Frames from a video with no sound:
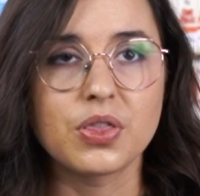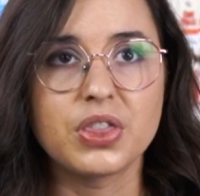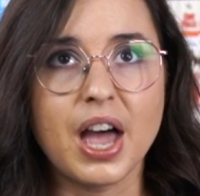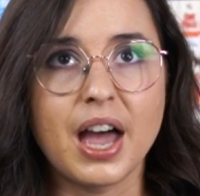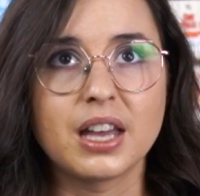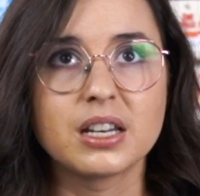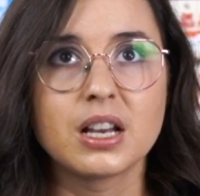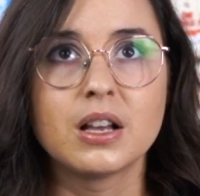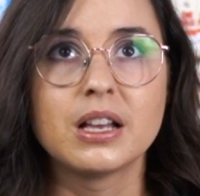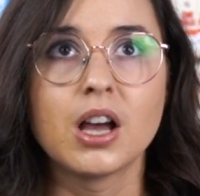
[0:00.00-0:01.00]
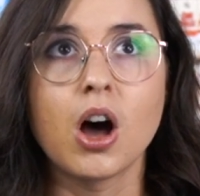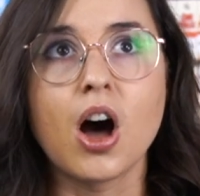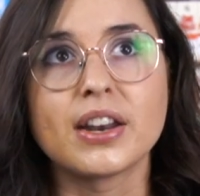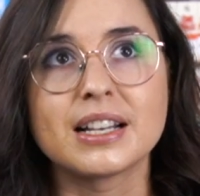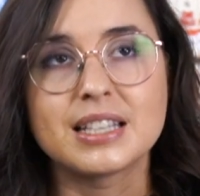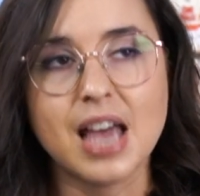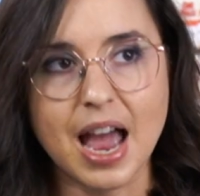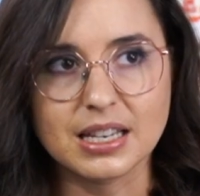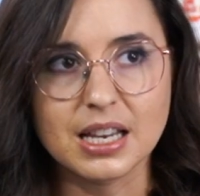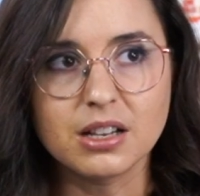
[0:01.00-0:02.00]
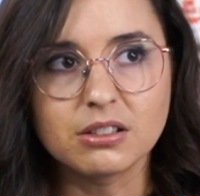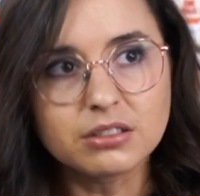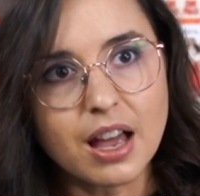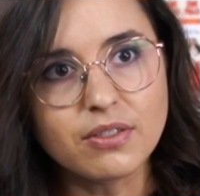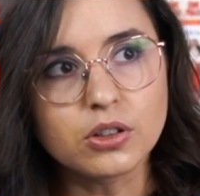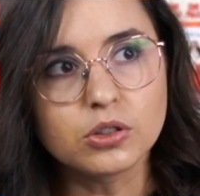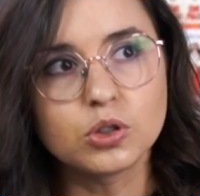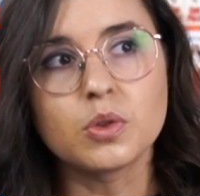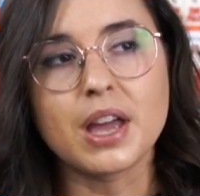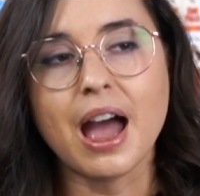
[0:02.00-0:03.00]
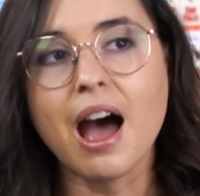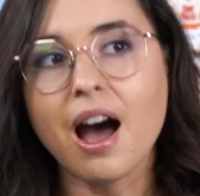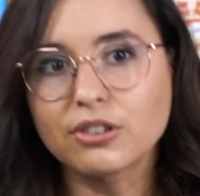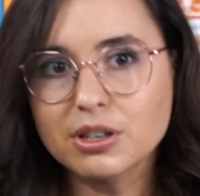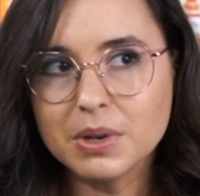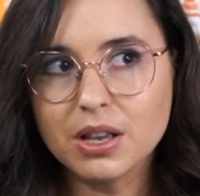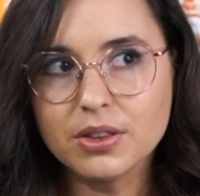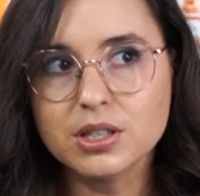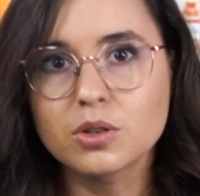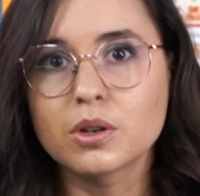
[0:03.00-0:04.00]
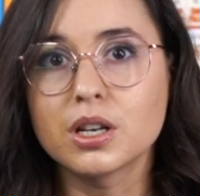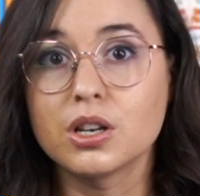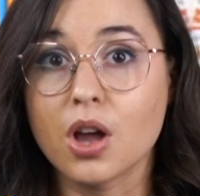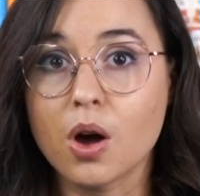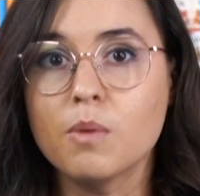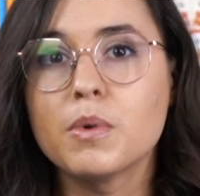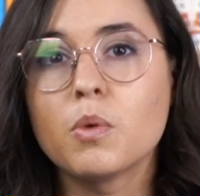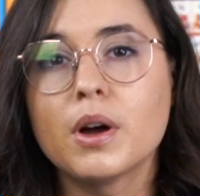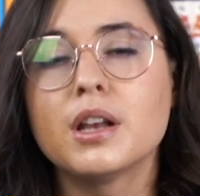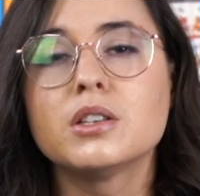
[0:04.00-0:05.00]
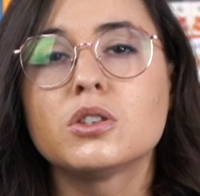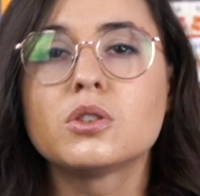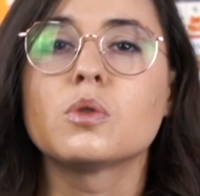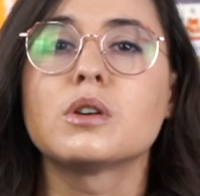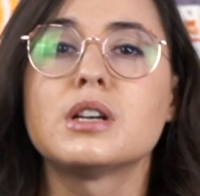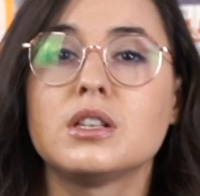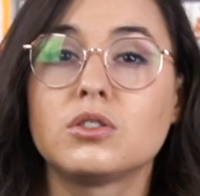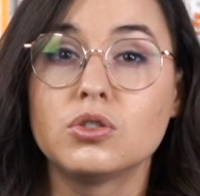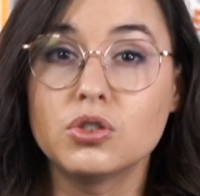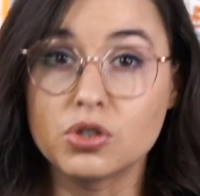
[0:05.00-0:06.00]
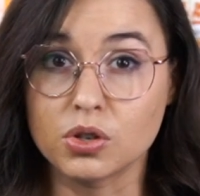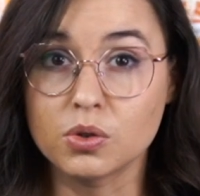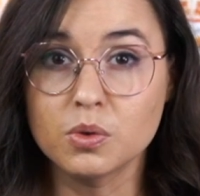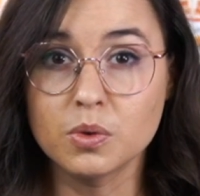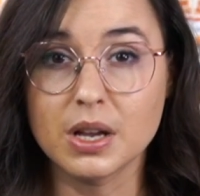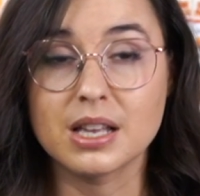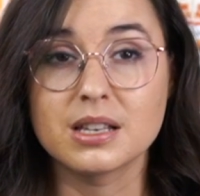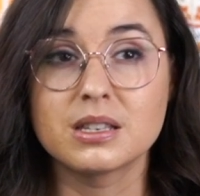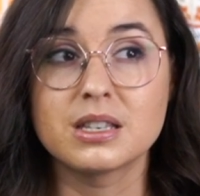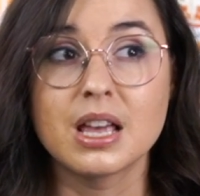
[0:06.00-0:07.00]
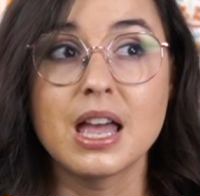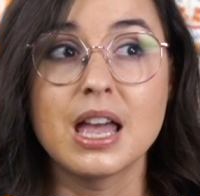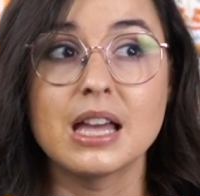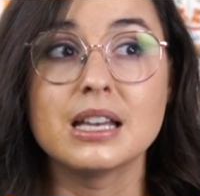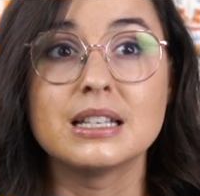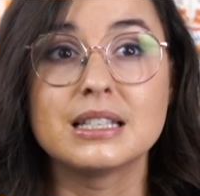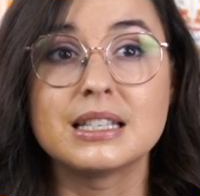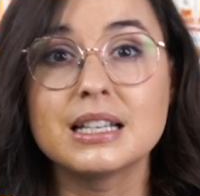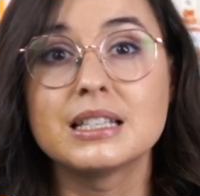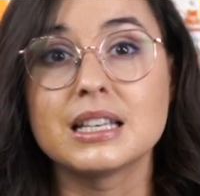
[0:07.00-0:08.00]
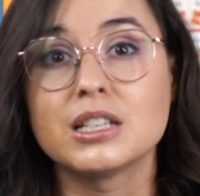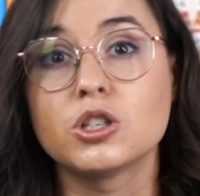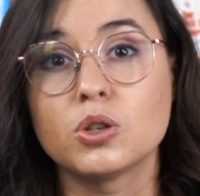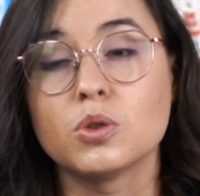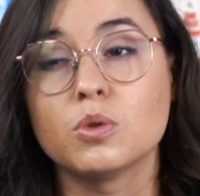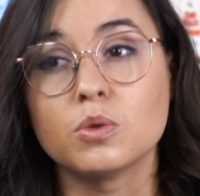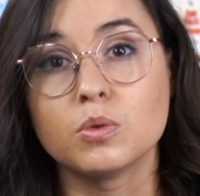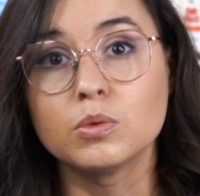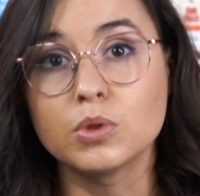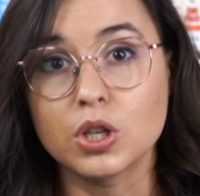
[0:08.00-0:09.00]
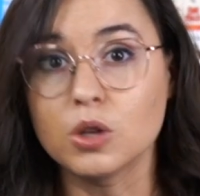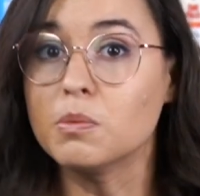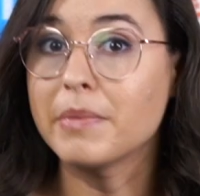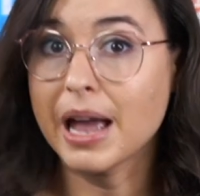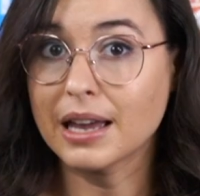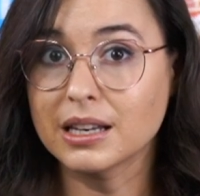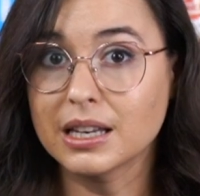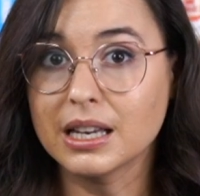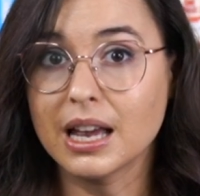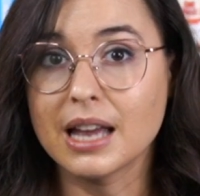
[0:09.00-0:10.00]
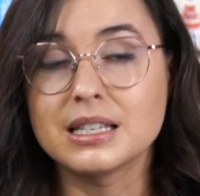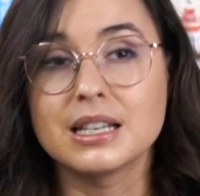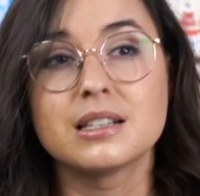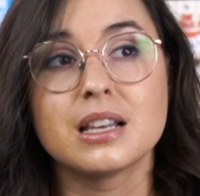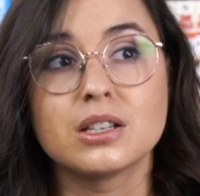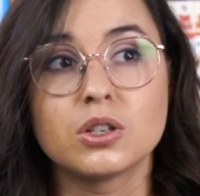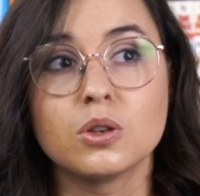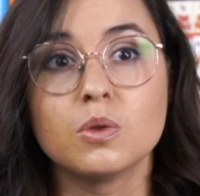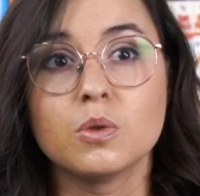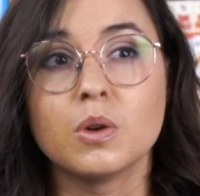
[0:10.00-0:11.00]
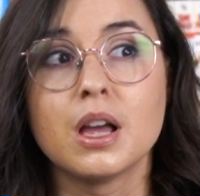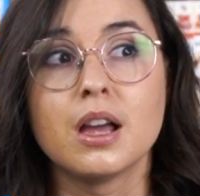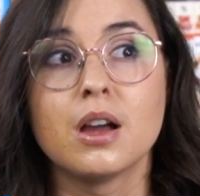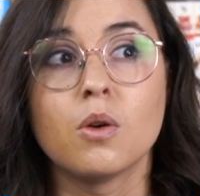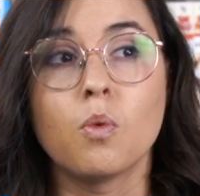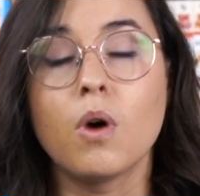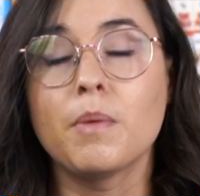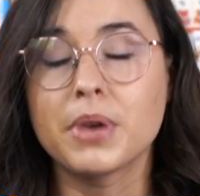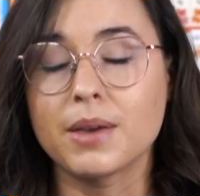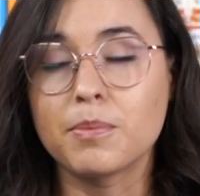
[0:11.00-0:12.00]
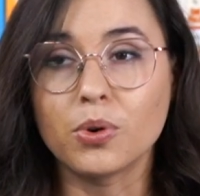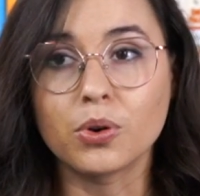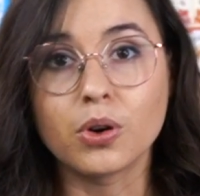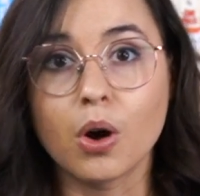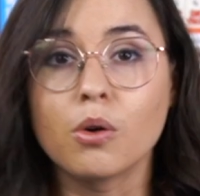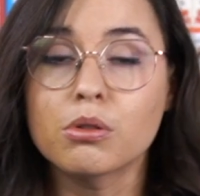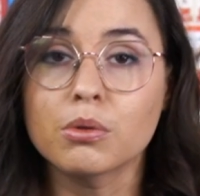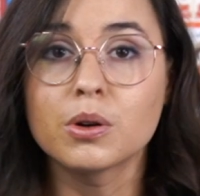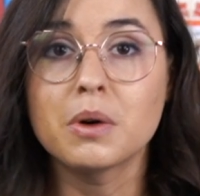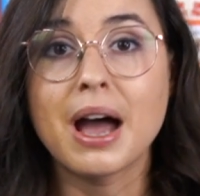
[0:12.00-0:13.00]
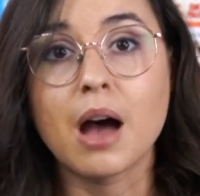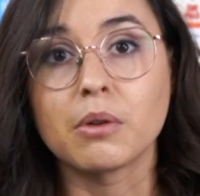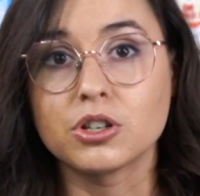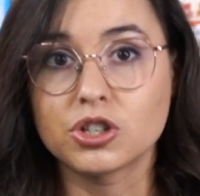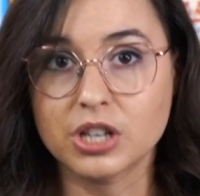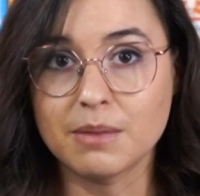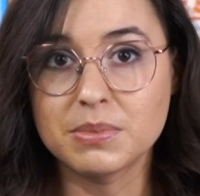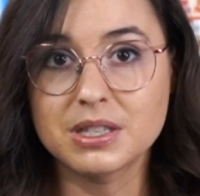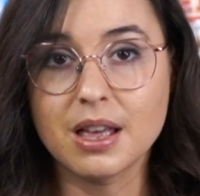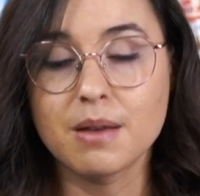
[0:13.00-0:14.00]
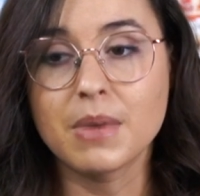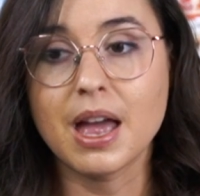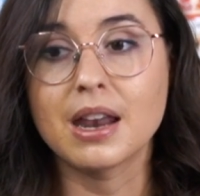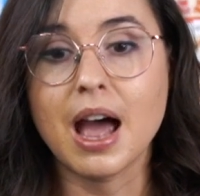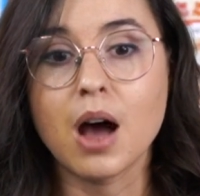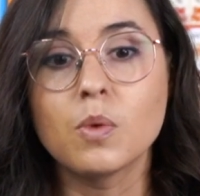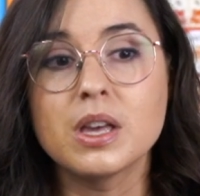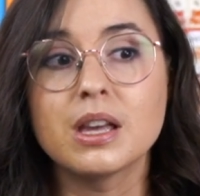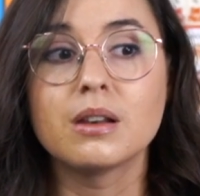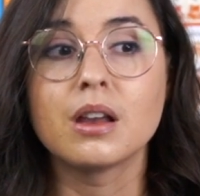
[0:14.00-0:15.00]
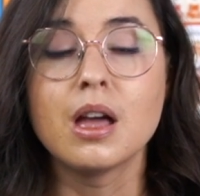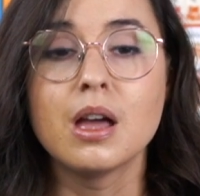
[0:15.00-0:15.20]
that on a technical level, do they have to be in the story? No, but what his stories do is it digs into humanity and digs into what people go through, how it shapes them, and how we can